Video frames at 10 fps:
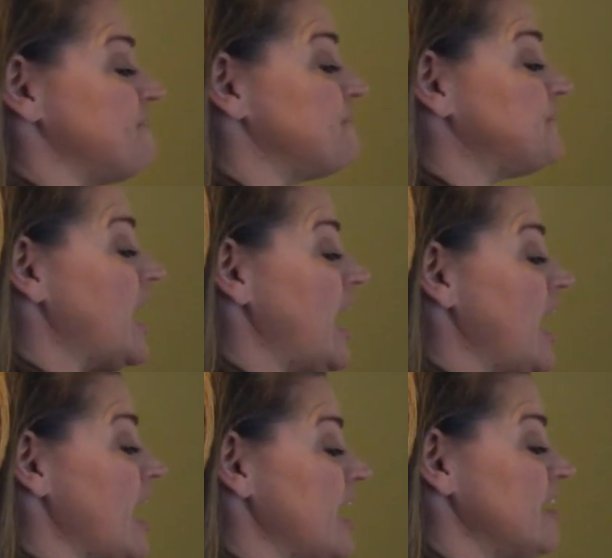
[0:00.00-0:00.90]

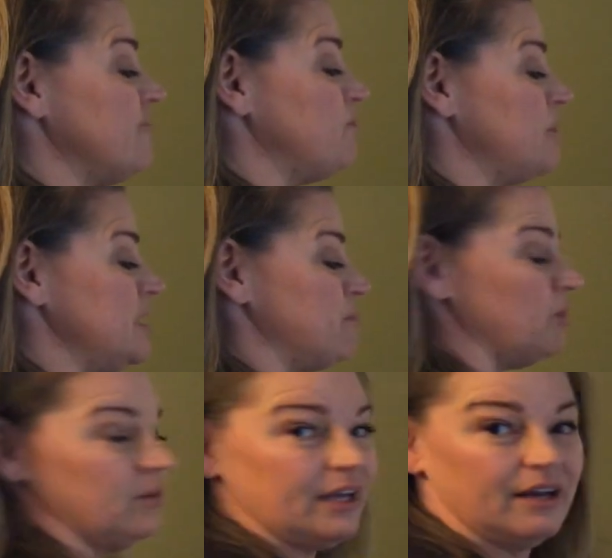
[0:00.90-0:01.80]
5
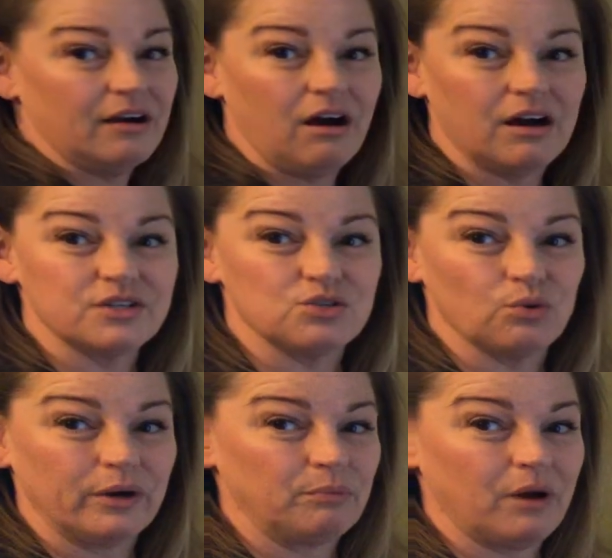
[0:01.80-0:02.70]
people in our
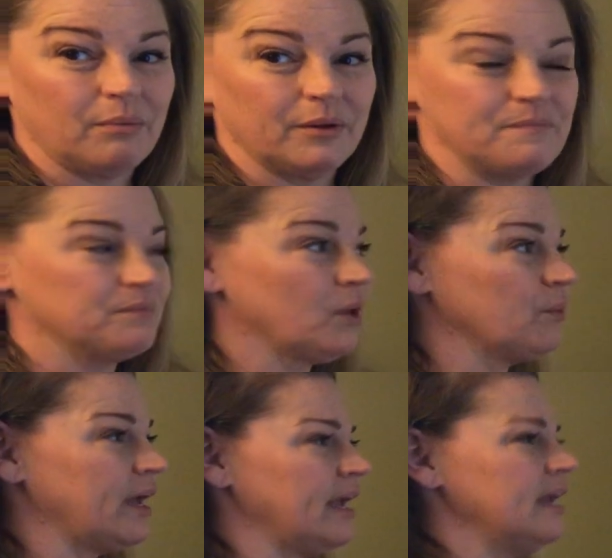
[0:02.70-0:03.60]
story problem,
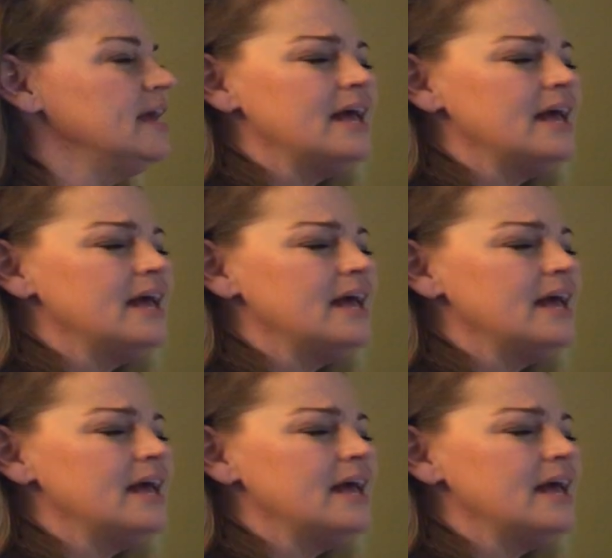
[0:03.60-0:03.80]
okay?